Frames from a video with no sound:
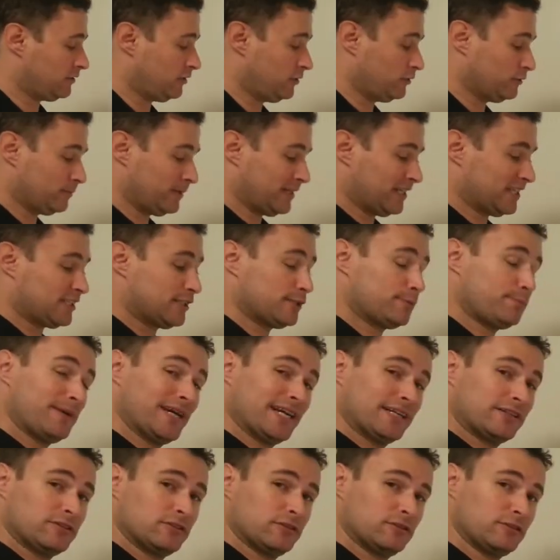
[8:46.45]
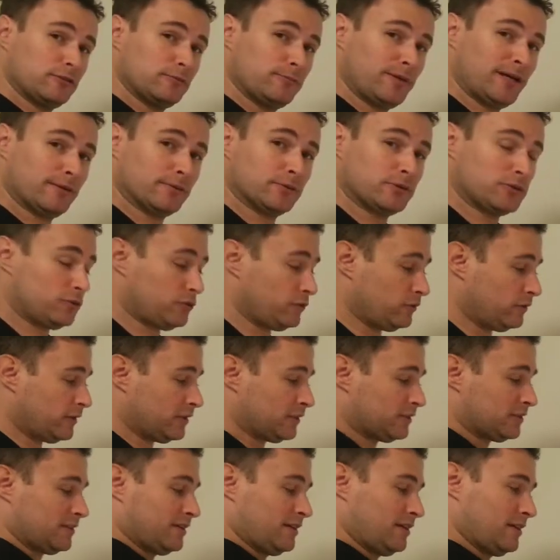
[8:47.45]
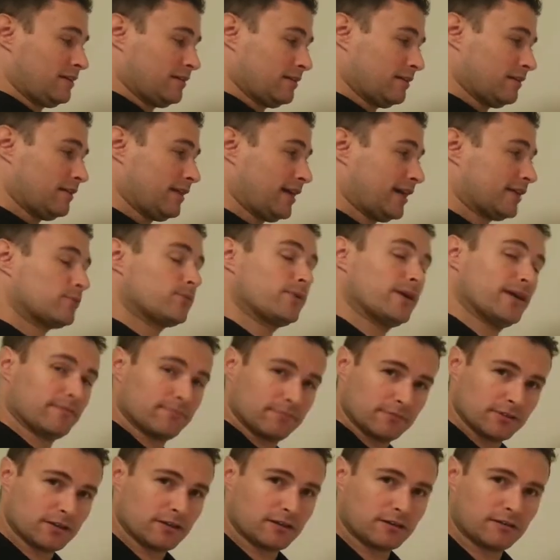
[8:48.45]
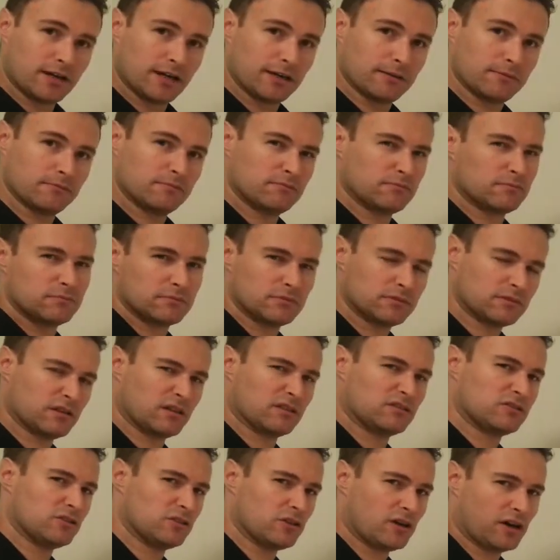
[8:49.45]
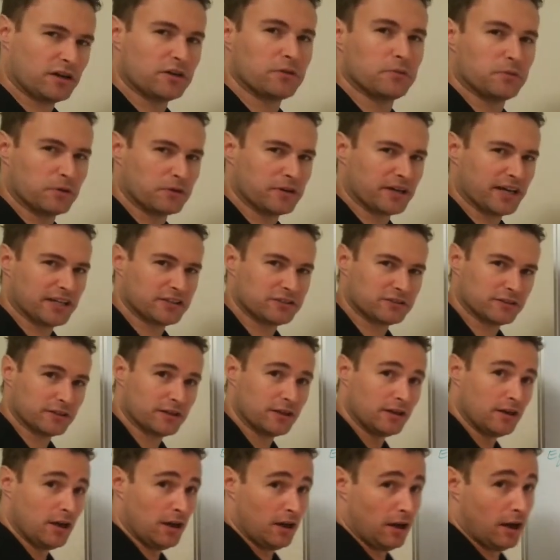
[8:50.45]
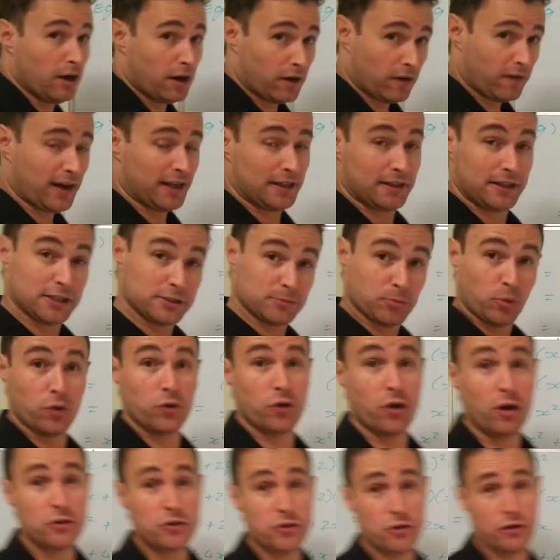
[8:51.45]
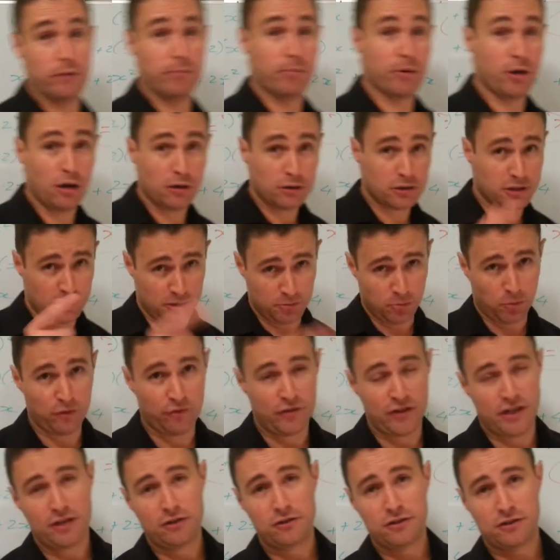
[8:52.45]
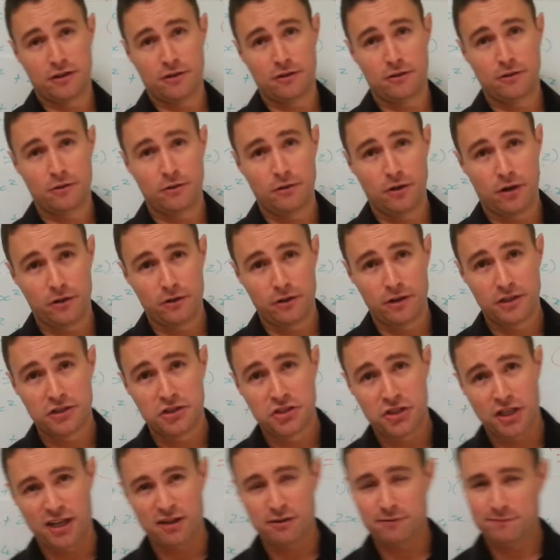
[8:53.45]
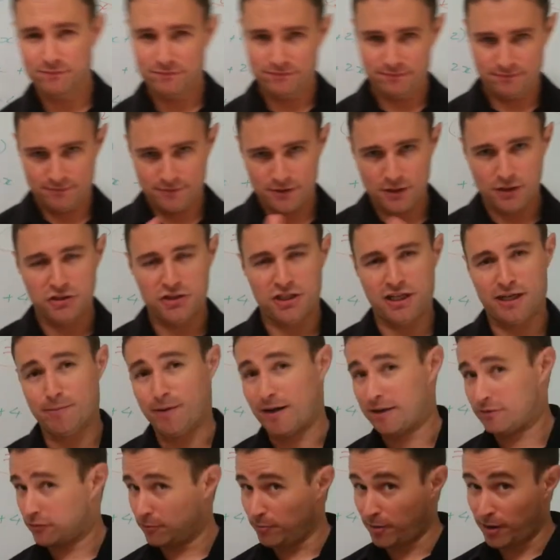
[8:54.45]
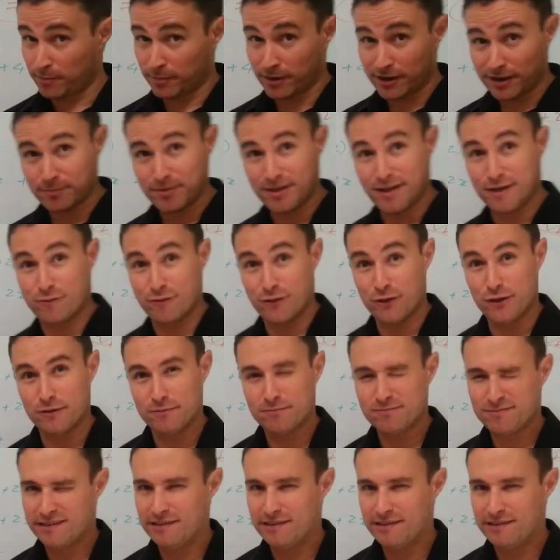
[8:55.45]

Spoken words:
You'll be expected to be able to do this that way. Alright? Not too hard. We'll get to it. Alright, there's more notes in the blogs. There's more videos on this channel. Go check them out. Remember, I'm here for you.